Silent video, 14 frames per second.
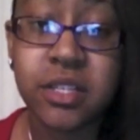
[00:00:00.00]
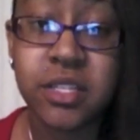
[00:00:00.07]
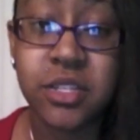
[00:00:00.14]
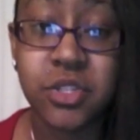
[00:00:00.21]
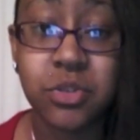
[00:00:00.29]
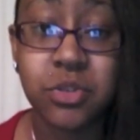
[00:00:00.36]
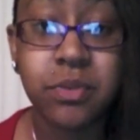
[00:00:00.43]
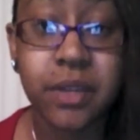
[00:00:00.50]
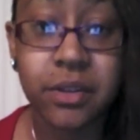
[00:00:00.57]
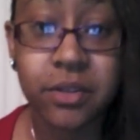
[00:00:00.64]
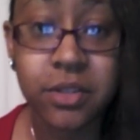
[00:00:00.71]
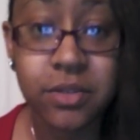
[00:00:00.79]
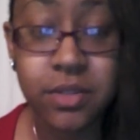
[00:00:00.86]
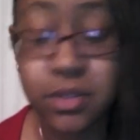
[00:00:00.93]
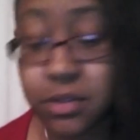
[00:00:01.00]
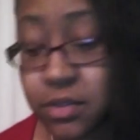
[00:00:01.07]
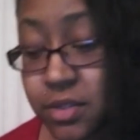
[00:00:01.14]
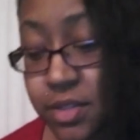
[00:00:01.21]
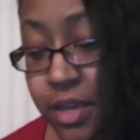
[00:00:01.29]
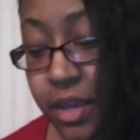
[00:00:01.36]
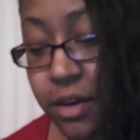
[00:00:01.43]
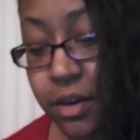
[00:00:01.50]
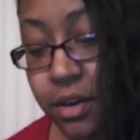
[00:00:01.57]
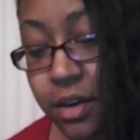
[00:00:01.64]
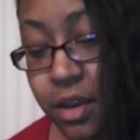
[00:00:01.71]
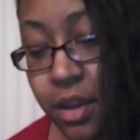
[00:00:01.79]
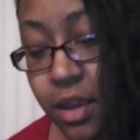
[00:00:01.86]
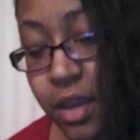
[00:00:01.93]
I do plan on using on this hair
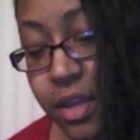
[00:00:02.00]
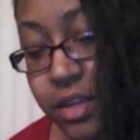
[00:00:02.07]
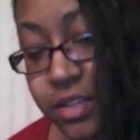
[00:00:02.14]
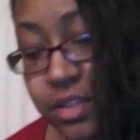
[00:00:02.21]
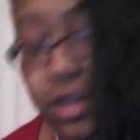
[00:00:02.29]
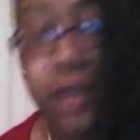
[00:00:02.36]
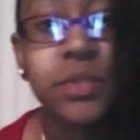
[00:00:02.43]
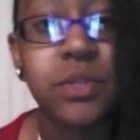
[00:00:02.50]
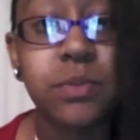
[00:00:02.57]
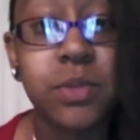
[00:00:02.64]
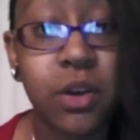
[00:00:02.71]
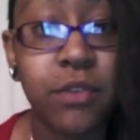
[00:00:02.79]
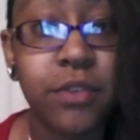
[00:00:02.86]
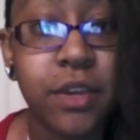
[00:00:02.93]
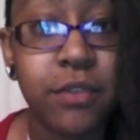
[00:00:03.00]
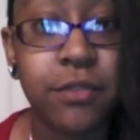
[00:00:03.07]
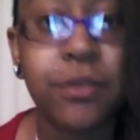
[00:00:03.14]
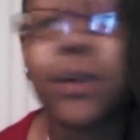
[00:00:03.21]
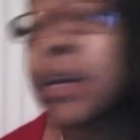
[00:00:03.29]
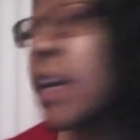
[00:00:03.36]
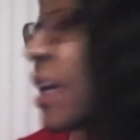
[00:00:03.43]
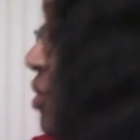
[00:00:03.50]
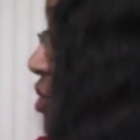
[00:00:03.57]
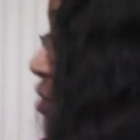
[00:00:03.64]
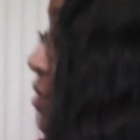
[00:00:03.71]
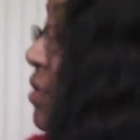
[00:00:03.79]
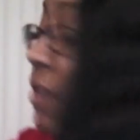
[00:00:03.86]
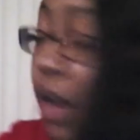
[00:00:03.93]
is some sulfate-free
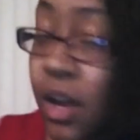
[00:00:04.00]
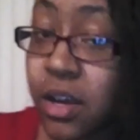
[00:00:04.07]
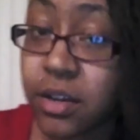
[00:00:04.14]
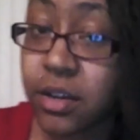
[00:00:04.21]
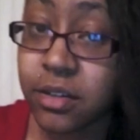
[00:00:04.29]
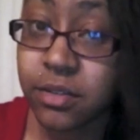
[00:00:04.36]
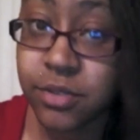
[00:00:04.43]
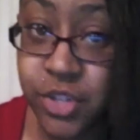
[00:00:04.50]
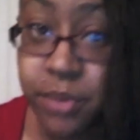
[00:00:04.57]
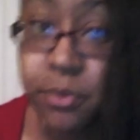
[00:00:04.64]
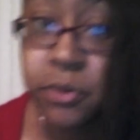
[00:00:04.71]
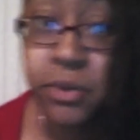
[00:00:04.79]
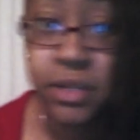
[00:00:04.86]
shampoo and